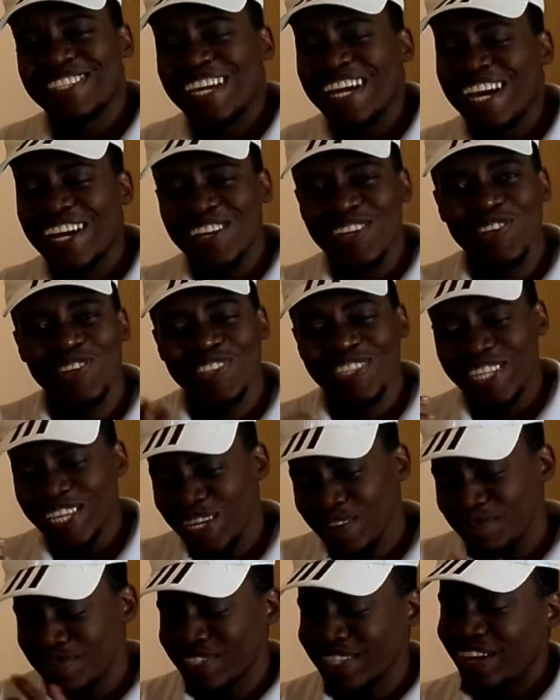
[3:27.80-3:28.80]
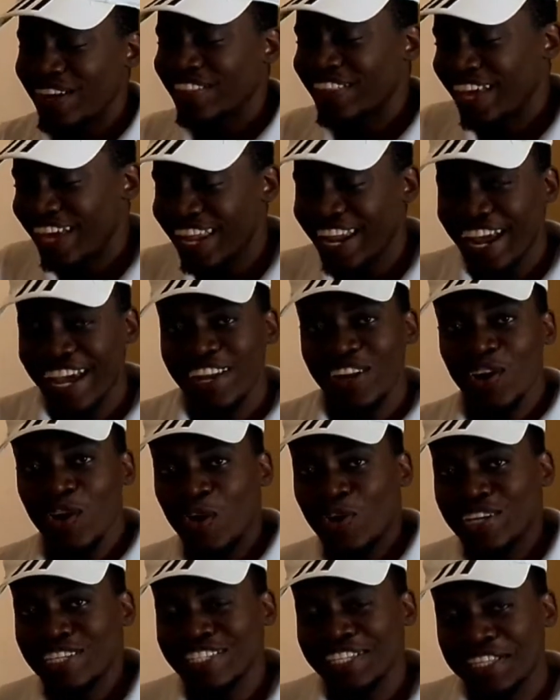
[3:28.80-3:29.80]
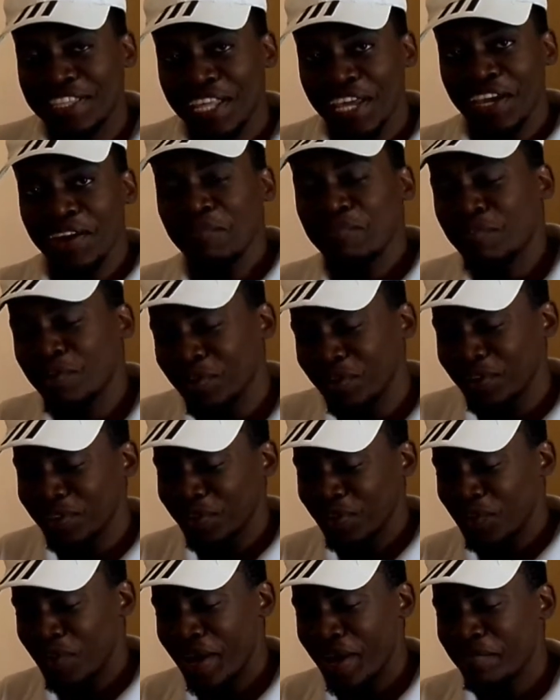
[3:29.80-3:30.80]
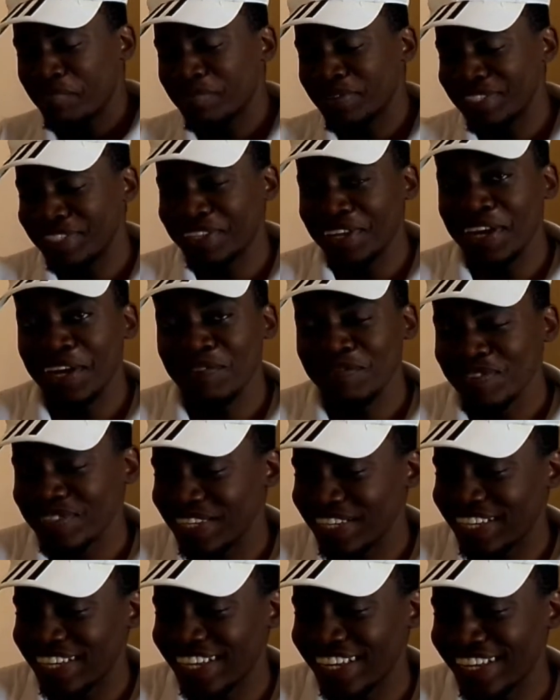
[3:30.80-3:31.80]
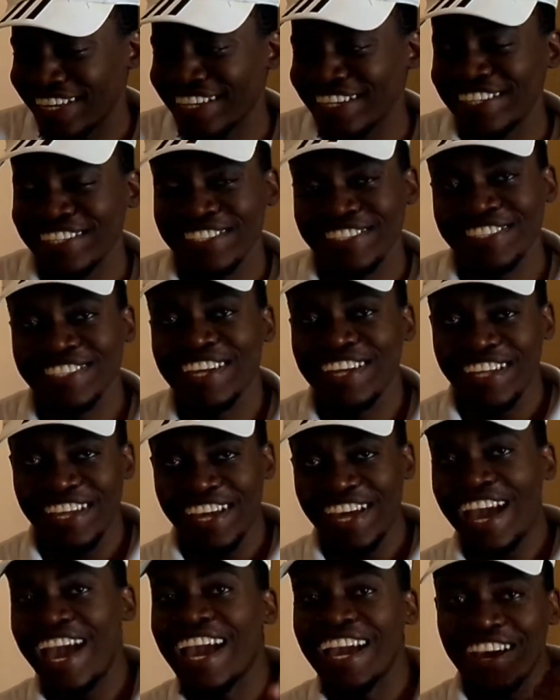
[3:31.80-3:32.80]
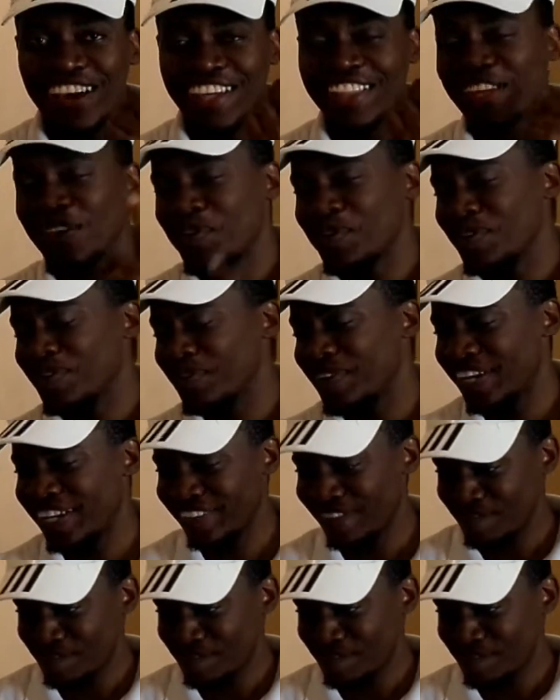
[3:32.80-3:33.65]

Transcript: Hollow tips, now that I know is a thing put on the weapon, you know what I'm saying? Hey, nah, I got that one right.